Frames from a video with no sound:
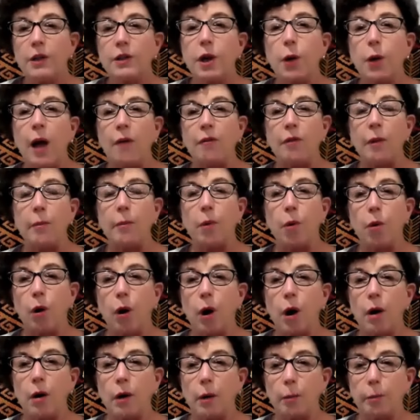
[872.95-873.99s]
So have a
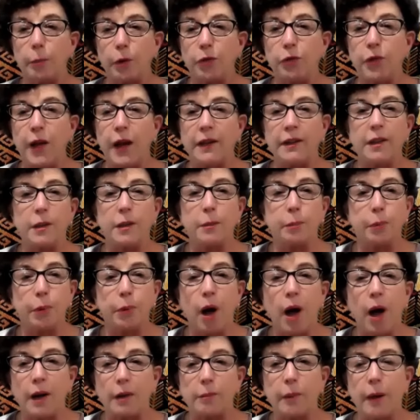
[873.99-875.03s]
more perfected
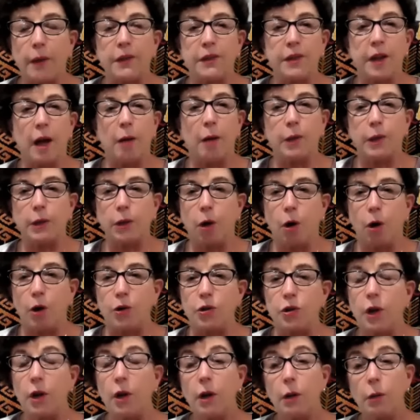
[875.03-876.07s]
product by the time we
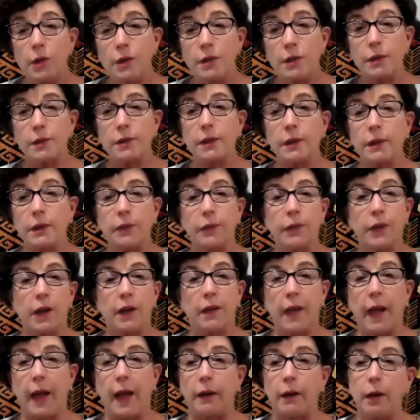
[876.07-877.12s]
launch. What is the significance of
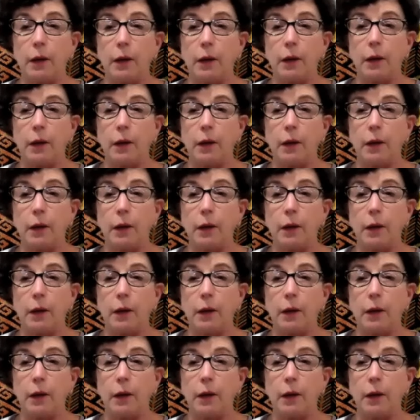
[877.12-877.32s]
that?